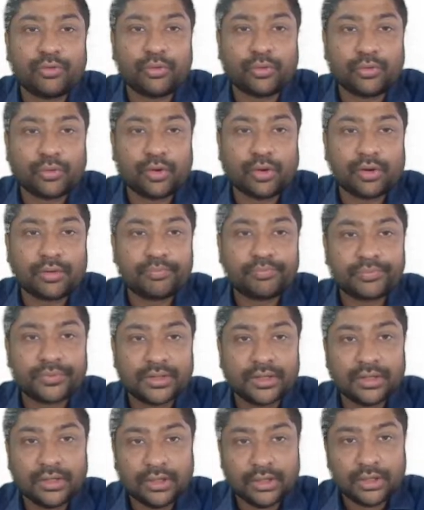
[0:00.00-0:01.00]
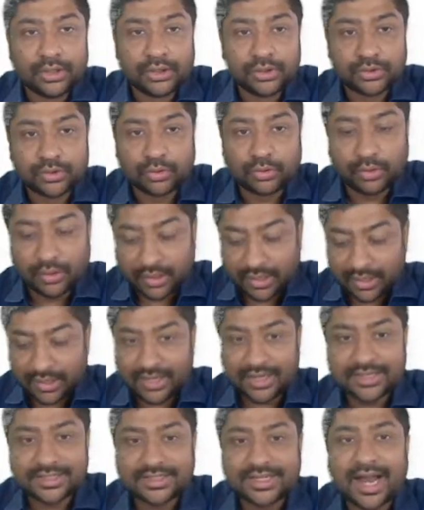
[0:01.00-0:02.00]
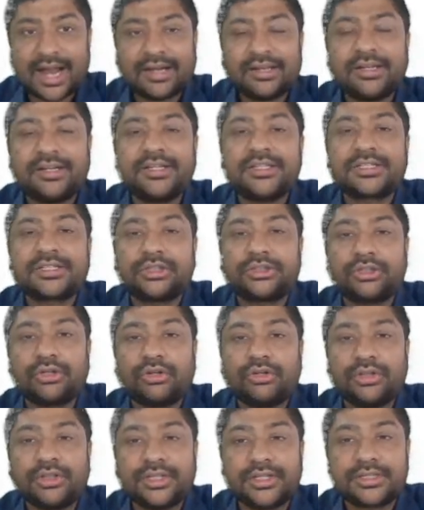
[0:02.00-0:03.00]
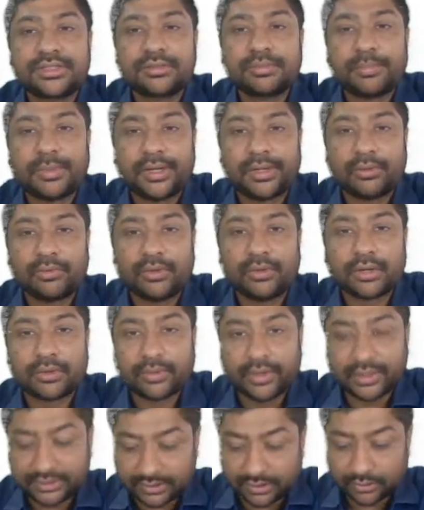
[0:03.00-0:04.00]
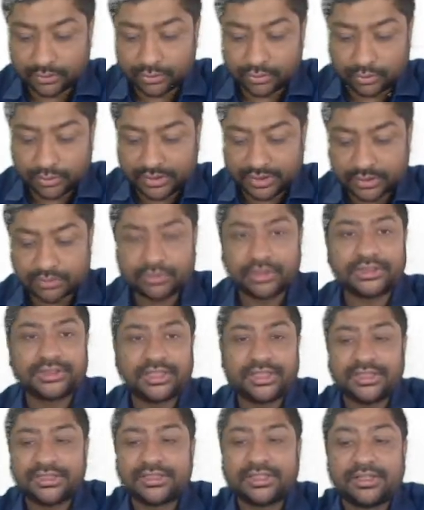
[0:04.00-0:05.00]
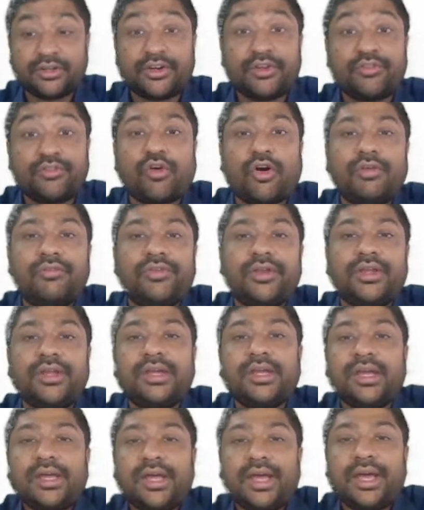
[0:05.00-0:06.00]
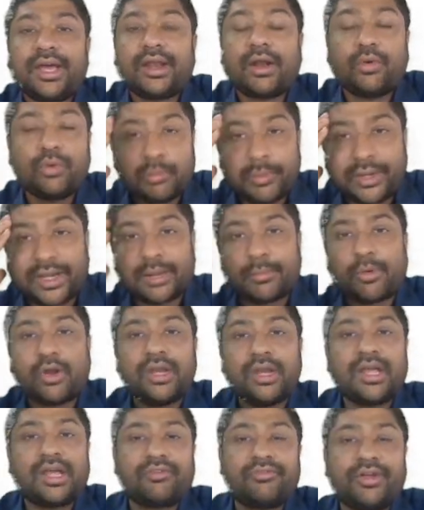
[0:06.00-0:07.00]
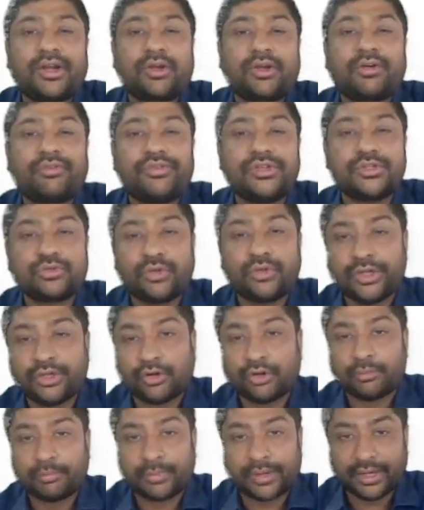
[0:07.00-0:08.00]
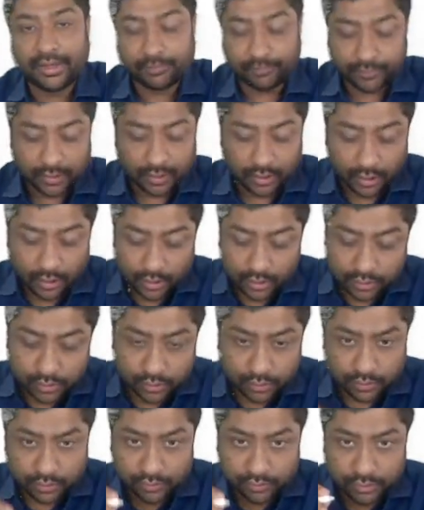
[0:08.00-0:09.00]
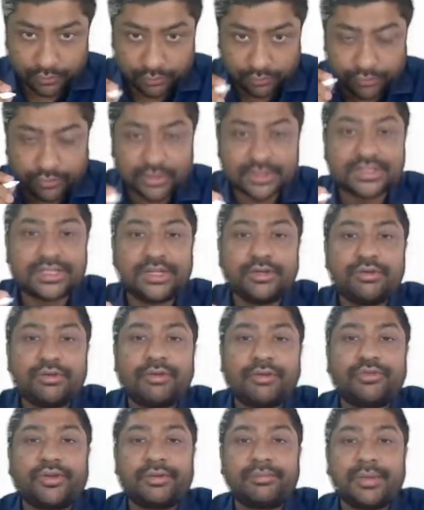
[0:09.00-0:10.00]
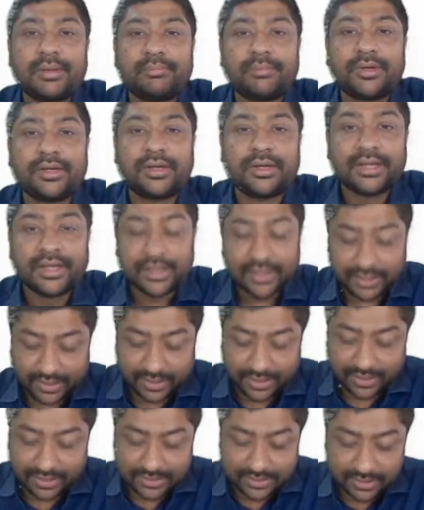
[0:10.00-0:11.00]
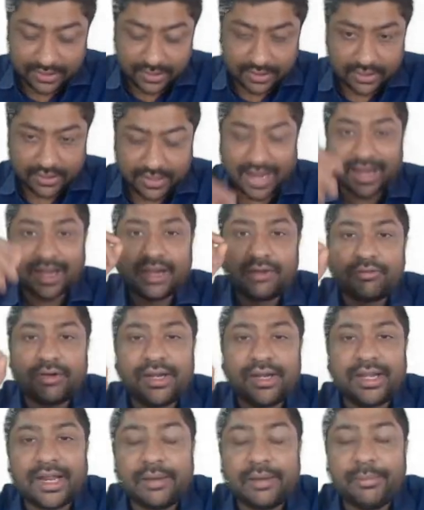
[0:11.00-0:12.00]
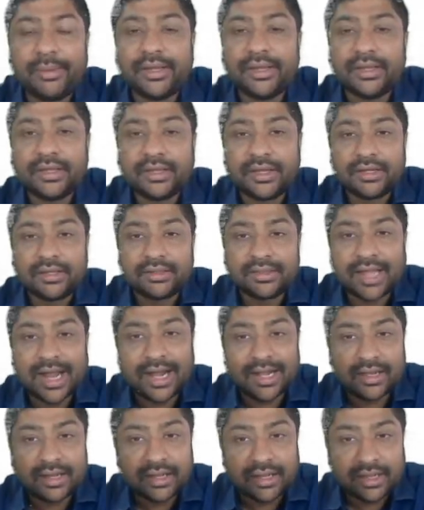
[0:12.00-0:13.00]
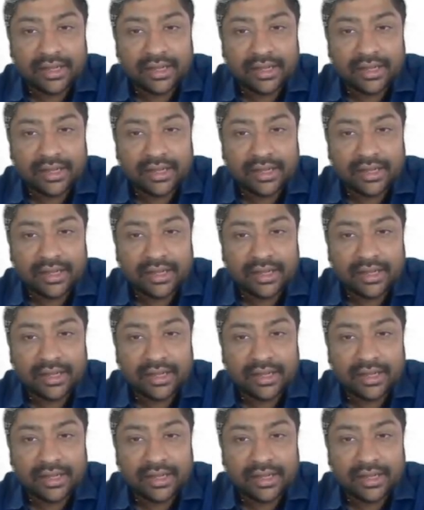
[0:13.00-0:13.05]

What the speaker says: 4 o'clock. So let's start the discussion on this particular question. So this question is revolving around metabolic effect of insulin on brain. So the first thing you have to remember is, can anyone tell me that